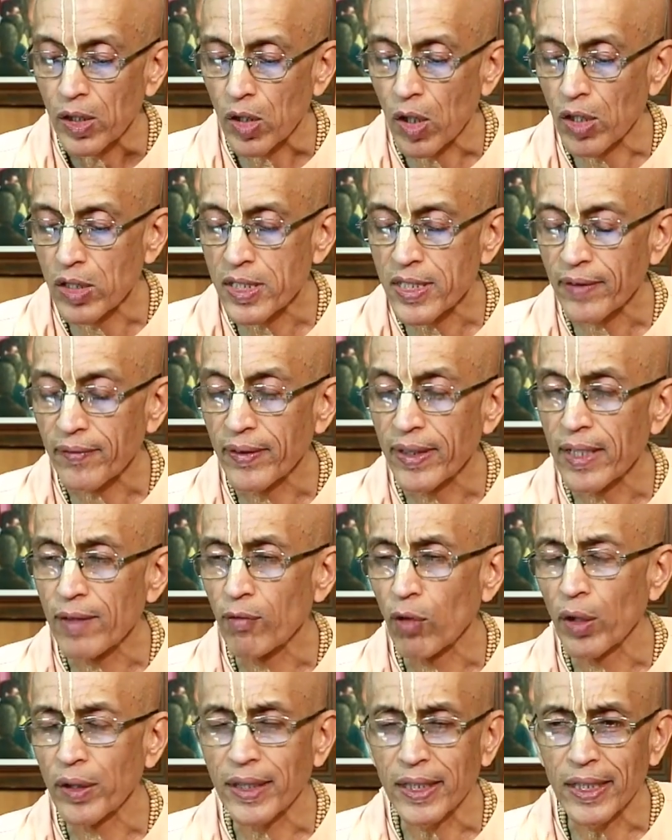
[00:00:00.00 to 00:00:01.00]
Consequently,
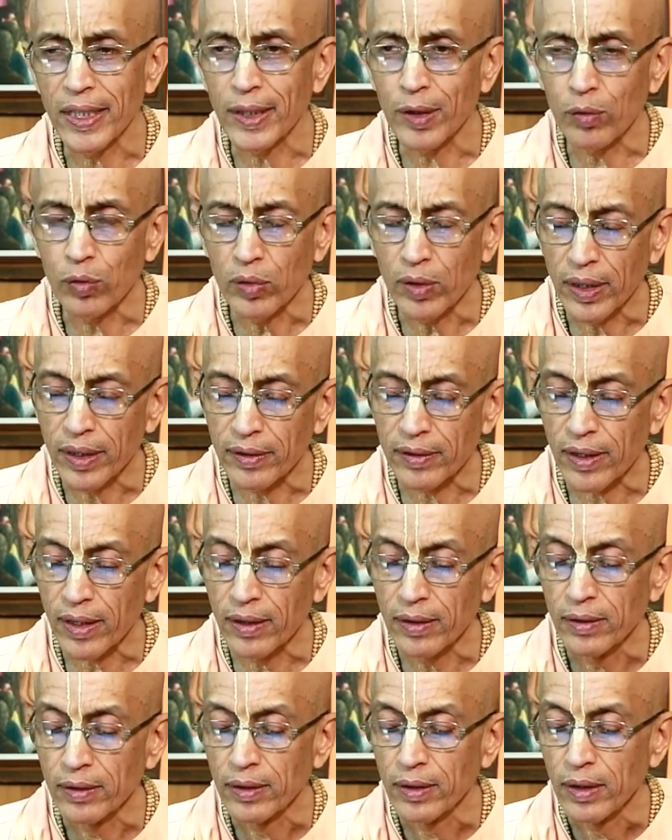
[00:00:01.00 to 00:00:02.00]
what did he do,
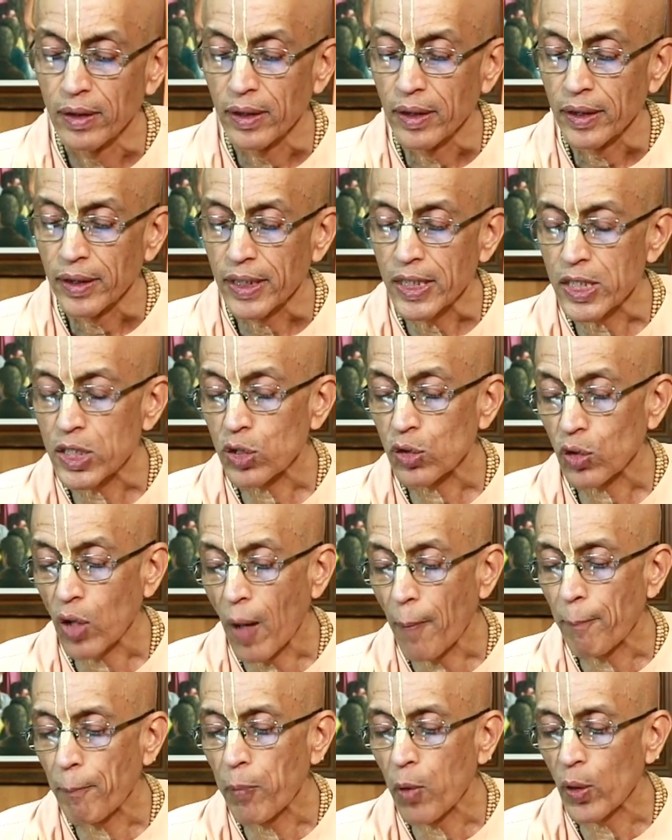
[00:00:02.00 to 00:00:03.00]
Indra? He
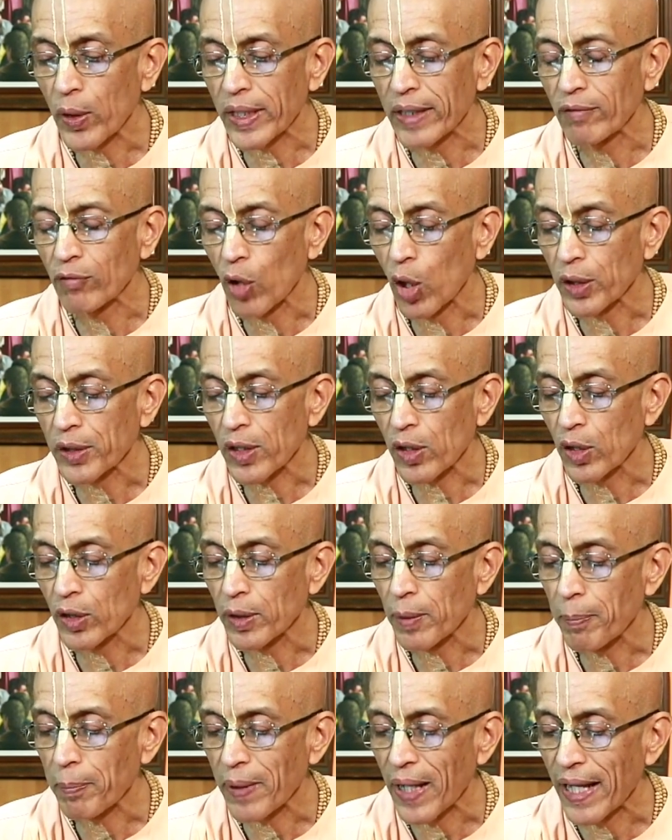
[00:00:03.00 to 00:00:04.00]
stopped pouring water
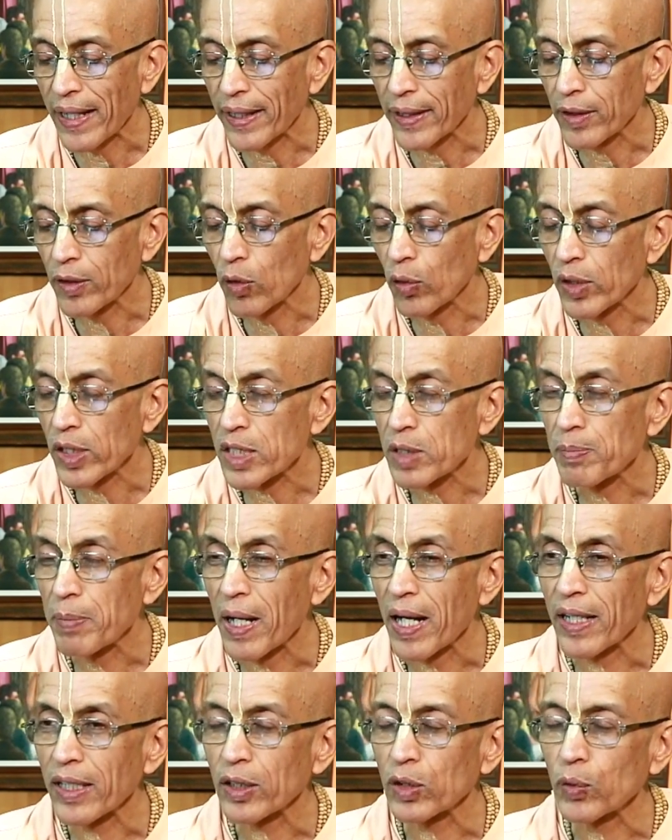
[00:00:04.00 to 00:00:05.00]
on the planet known as
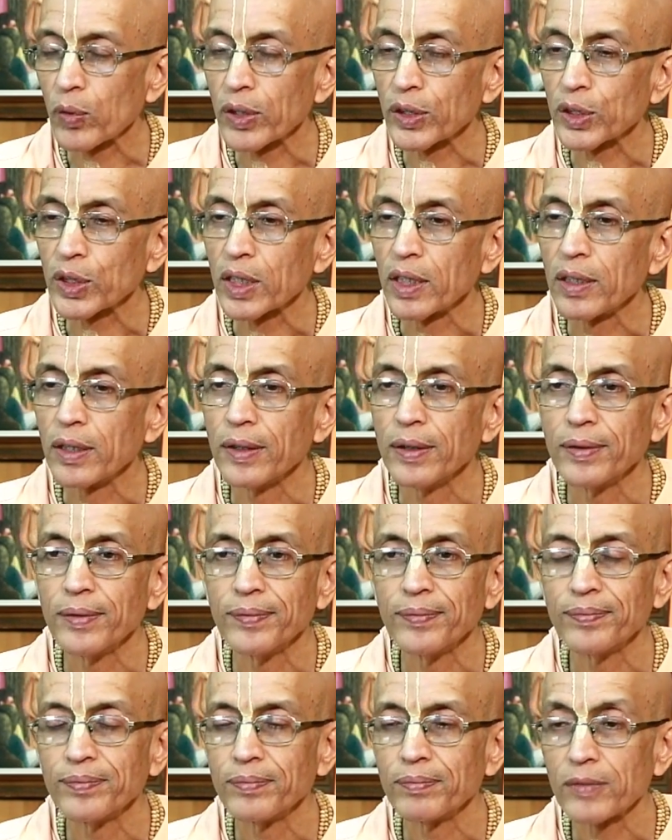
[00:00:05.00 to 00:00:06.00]
Bharatvarsha,
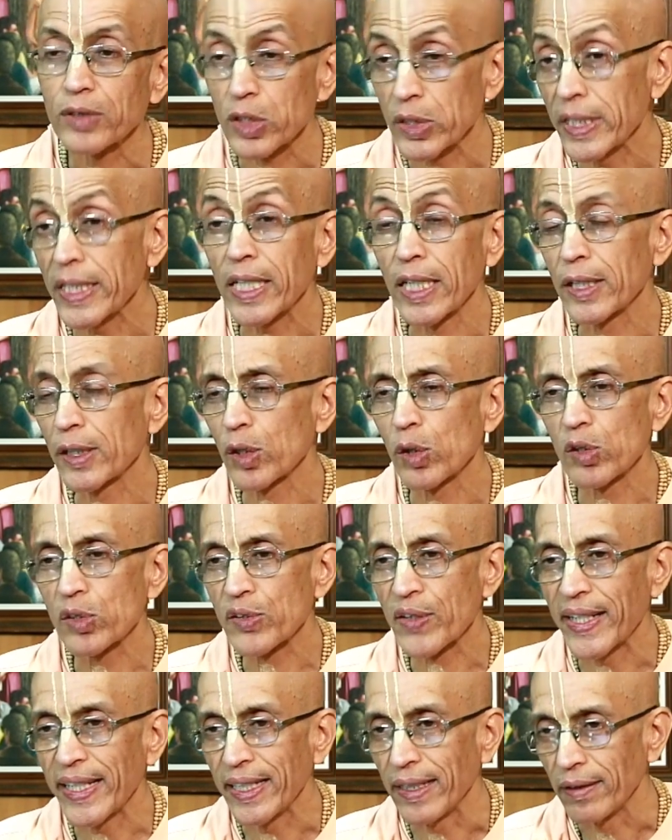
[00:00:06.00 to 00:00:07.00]
because he
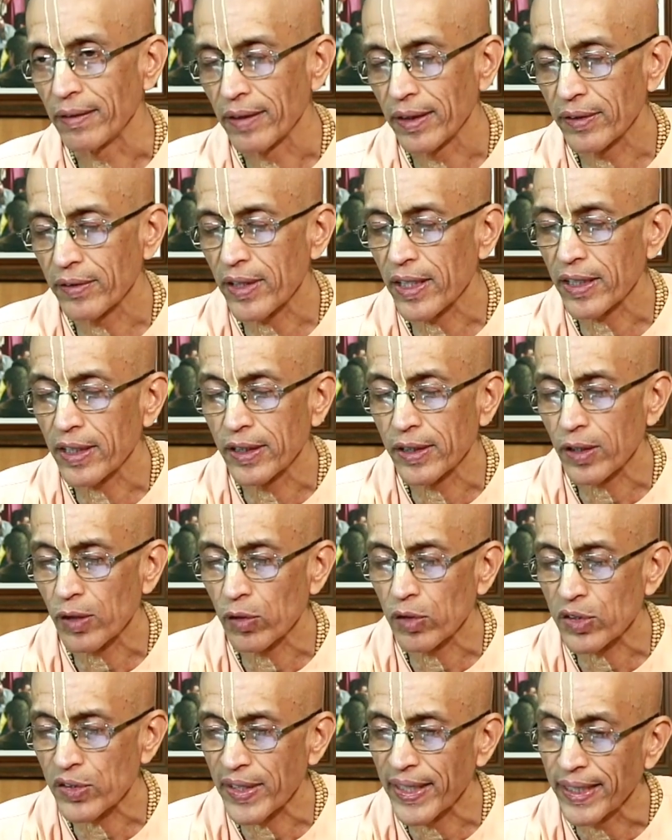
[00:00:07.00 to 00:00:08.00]
controls rain. Indra
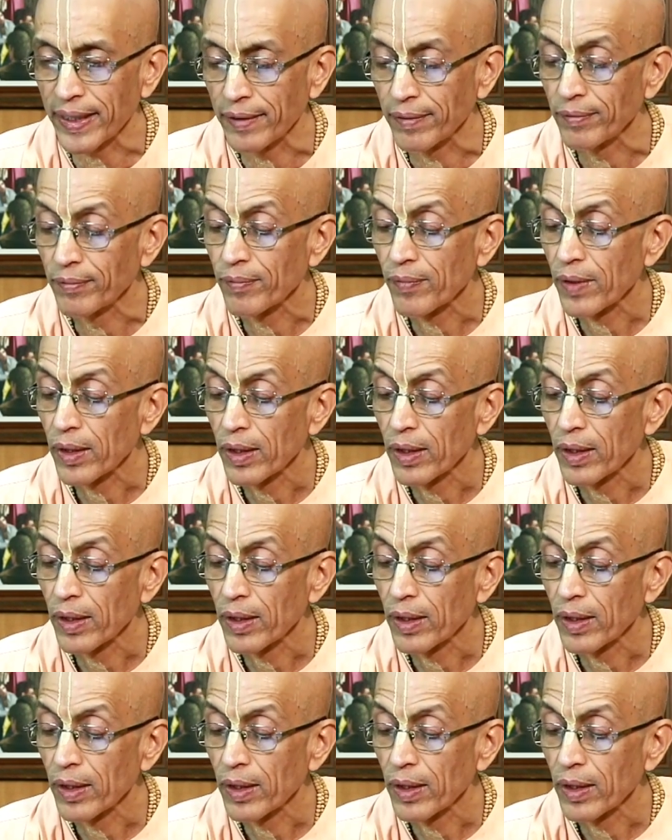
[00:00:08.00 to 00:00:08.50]
controls rain.